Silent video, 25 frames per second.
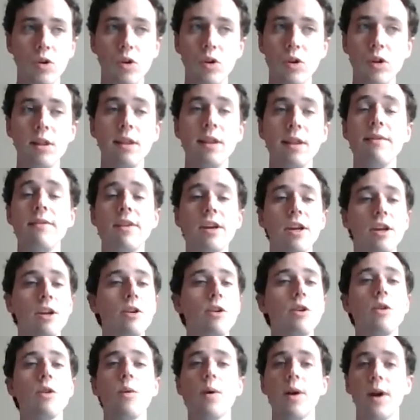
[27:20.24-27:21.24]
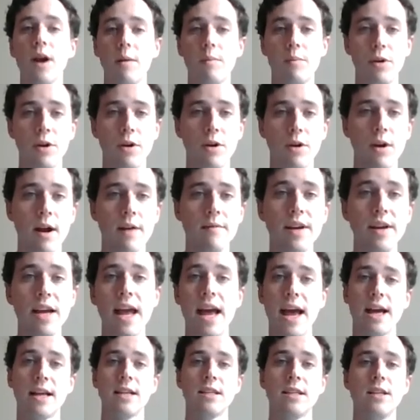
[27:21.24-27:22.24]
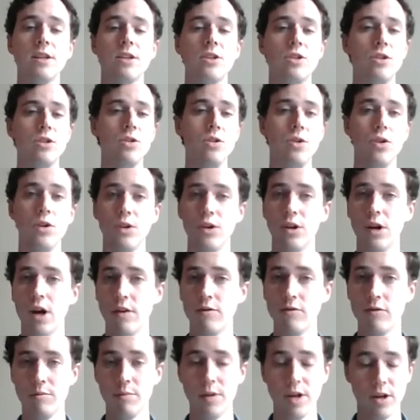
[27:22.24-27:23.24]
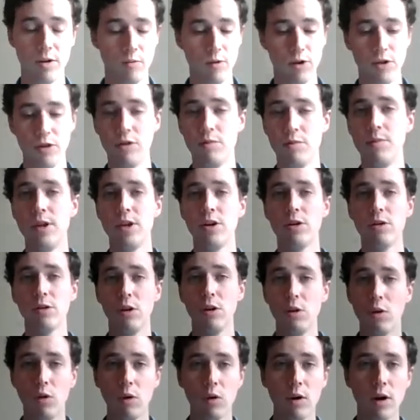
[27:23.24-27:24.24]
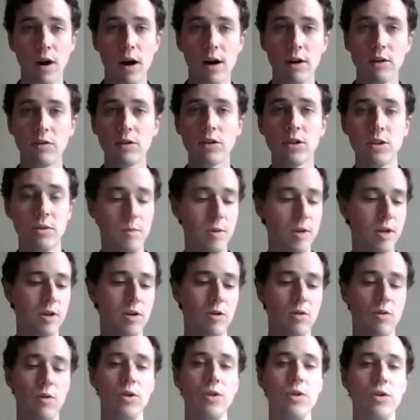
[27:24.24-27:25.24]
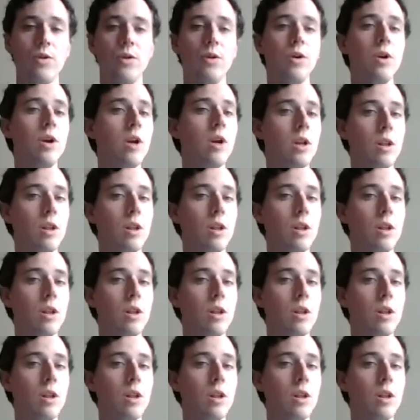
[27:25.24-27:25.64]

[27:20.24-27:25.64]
living here, growing up here, having access to your government, whether it be your local congressman or your